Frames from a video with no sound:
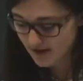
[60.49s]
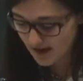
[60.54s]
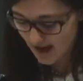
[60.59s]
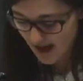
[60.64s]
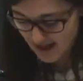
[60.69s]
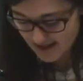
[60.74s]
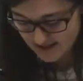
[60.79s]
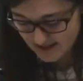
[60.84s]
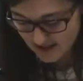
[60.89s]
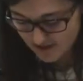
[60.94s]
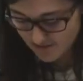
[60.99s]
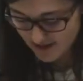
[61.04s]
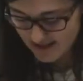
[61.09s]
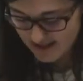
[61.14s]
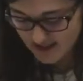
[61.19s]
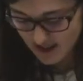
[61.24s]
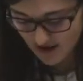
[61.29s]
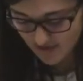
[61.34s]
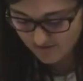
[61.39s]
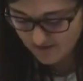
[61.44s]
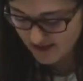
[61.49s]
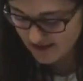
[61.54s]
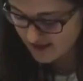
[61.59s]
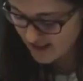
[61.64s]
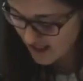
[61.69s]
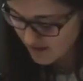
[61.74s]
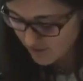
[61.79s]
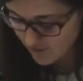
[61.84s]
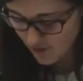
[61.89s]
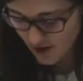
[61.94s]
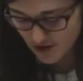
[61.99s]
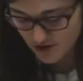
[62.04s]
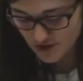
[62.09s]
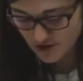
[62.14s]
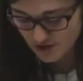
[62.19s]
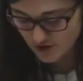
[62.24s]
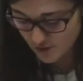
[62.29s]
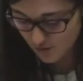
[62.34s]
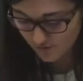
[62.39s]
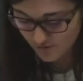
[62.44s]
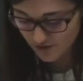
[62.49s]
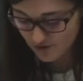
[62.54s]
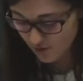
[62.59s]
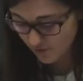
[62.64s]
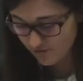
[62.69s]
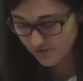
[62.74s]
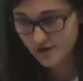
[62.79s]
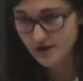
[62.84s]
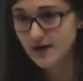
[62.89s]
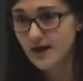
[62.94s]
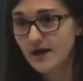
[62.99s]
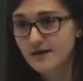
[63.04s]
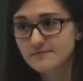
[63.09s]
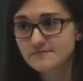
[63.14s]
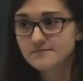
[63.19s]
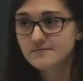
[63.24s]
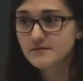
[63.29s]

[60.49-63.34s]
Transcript: asking myself the same questions over and over again.